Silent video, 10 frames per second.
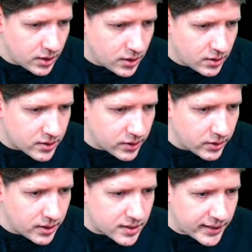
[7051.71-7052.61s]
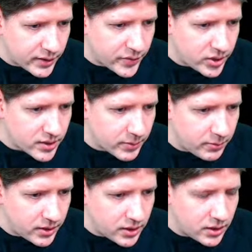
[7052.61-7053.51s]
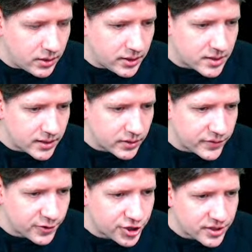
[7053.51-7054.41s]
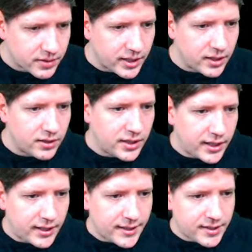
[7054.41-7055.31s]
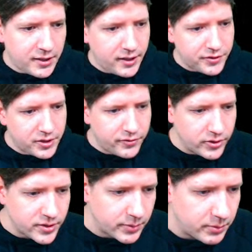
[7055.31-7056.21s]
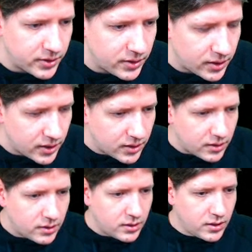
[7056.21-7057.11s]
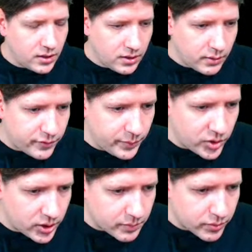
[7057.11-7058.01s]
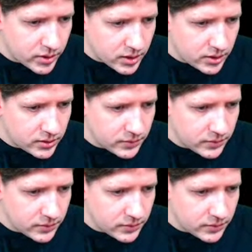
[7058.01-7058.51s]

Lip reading: So instead of this, we will, instead of just exiting after the first, we will fim.println